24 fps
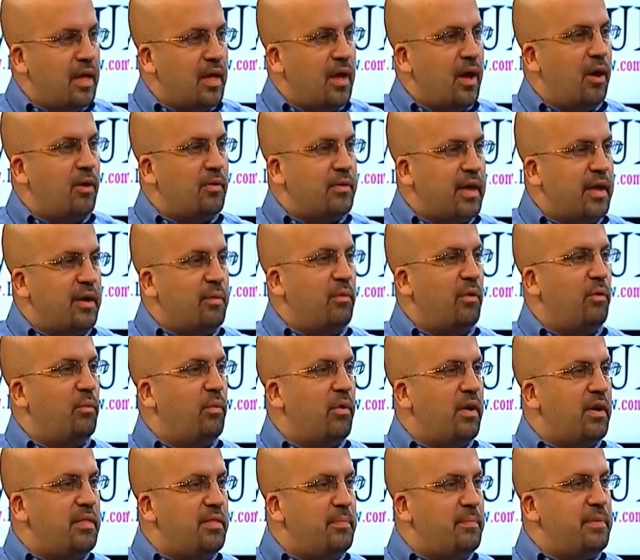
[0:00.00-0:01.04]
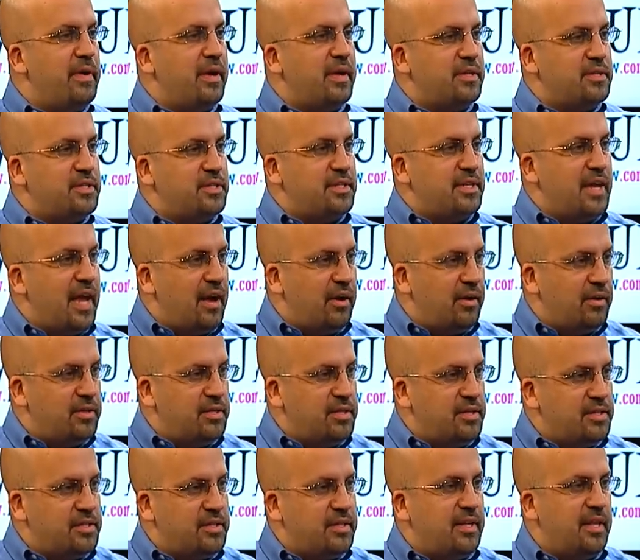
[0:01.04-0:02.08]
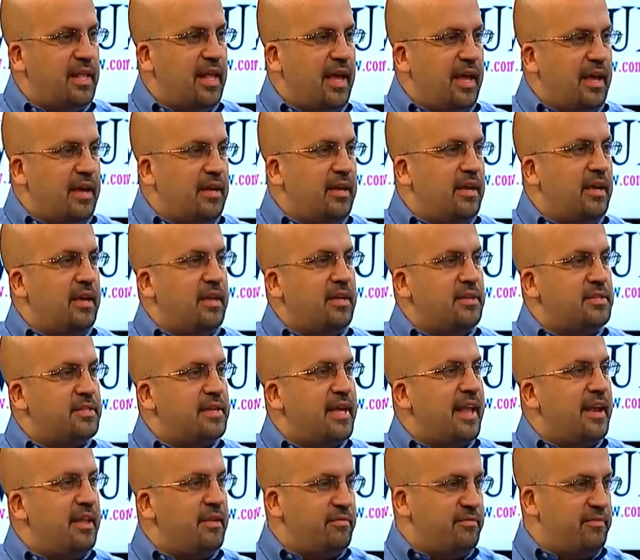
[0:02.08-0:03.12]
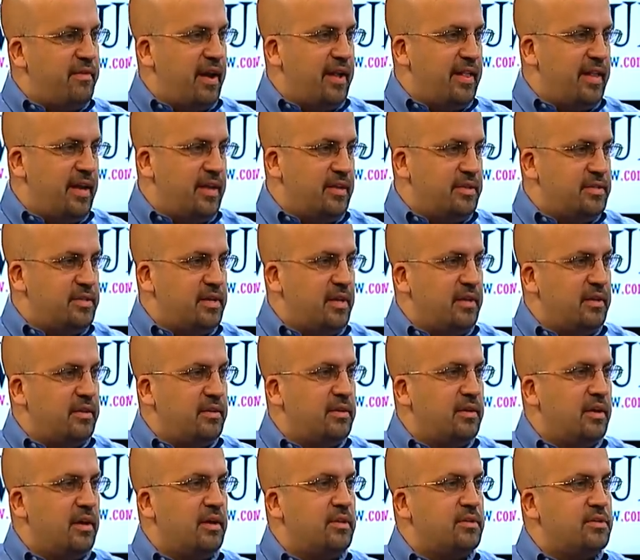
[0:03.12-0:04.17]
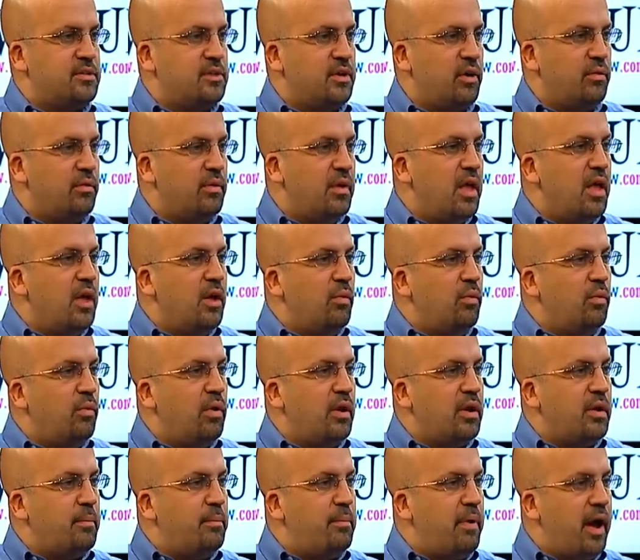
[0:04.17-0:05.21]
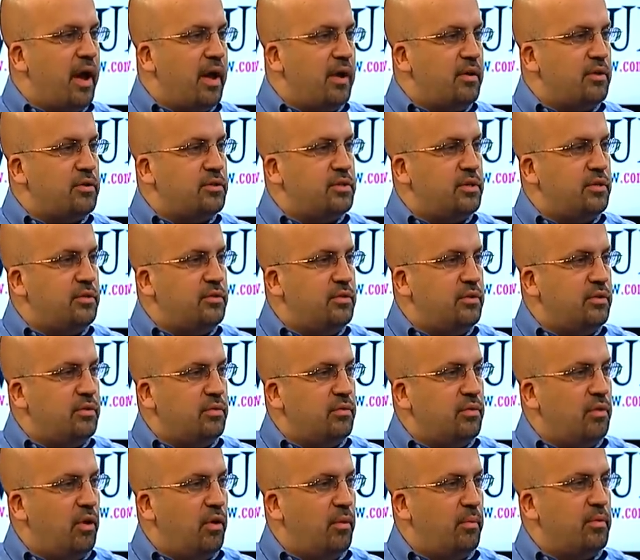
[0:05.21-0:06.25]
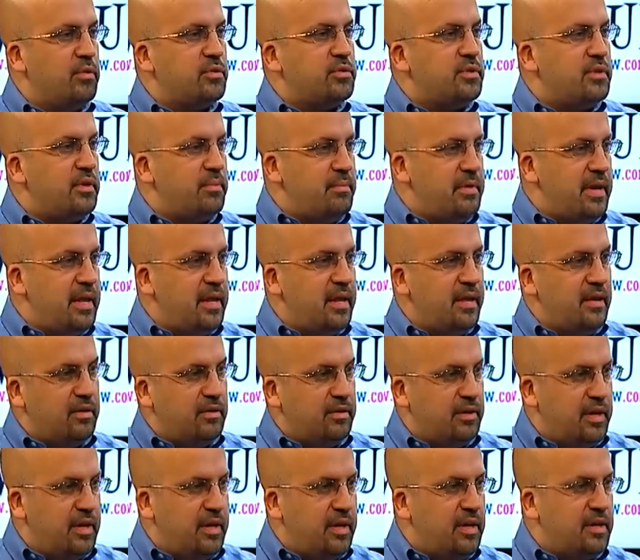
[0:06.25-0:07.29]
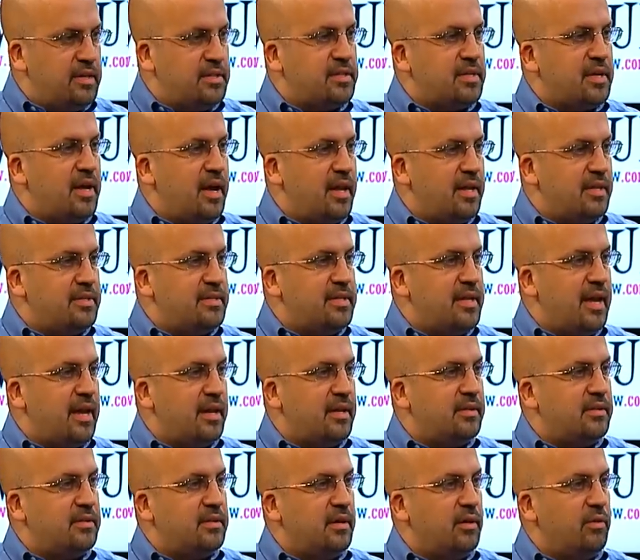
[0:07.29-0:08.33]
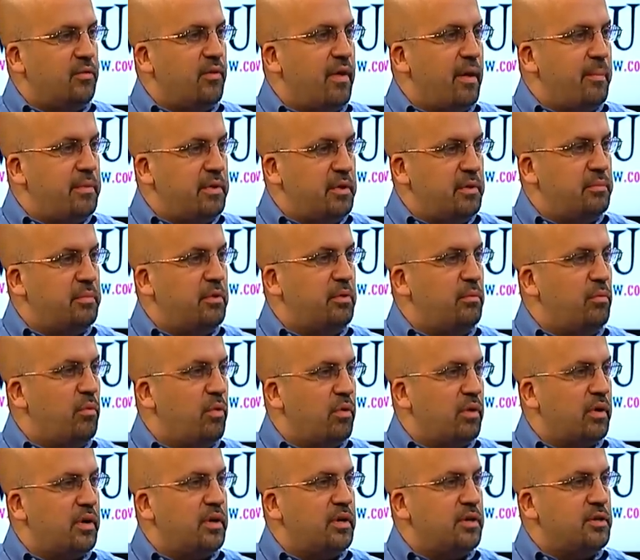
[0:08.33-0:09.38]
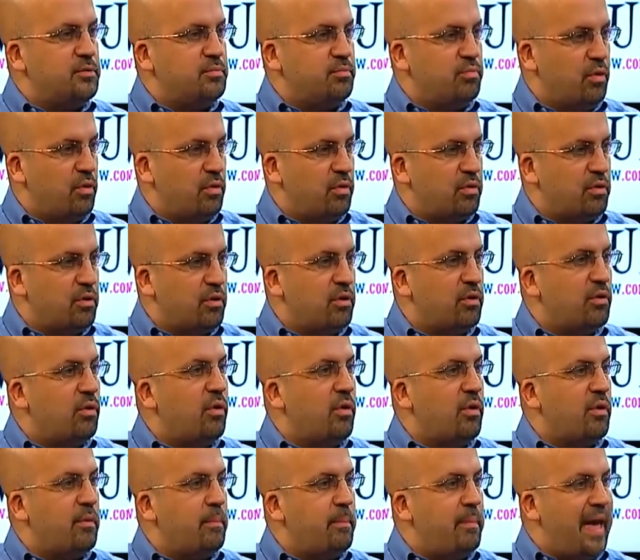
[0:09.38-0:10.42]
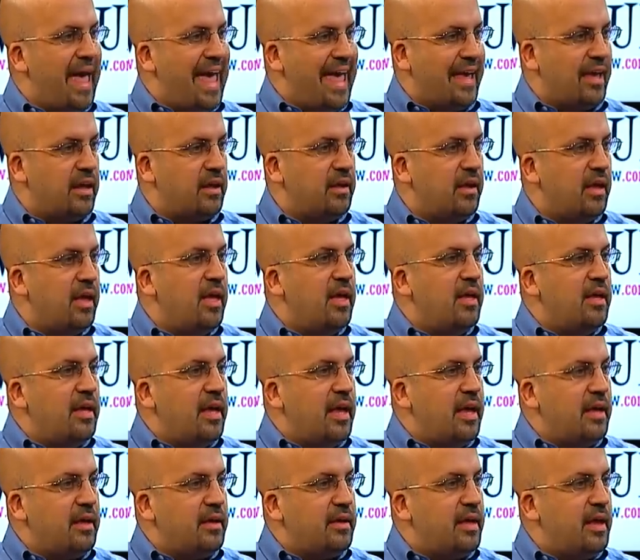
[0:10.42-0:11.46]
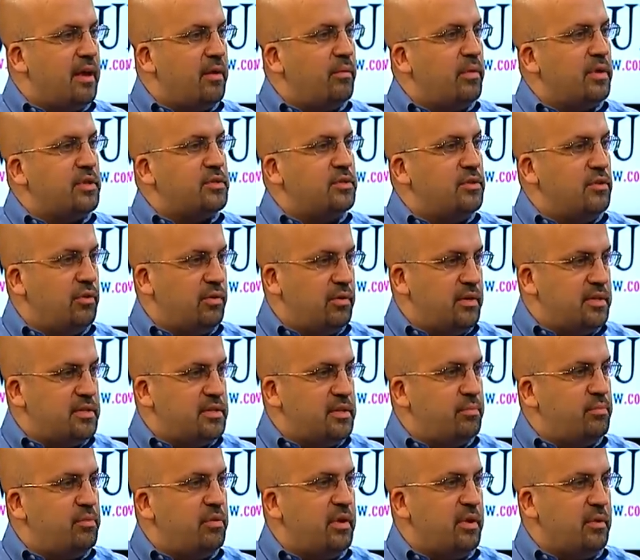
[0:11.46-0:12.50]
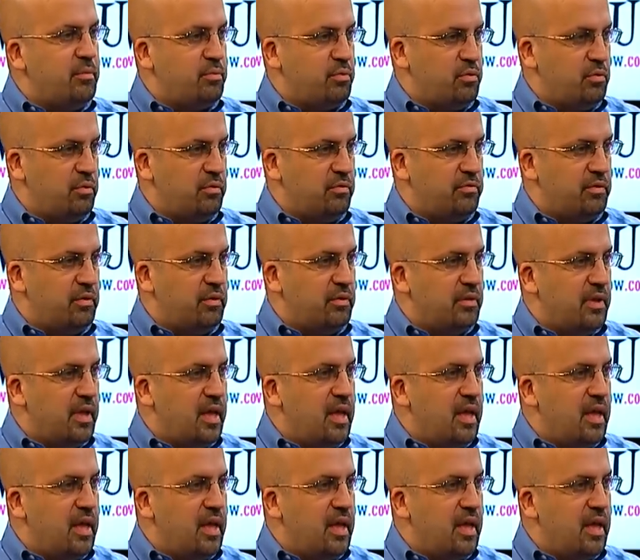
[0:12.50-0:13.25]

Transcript: Okay, well, one of the biggest challenges today is getting financing. So what a buyer should do almost immediately is contact a reputable mortgage broker or a bank and get what's known as a pre-approval.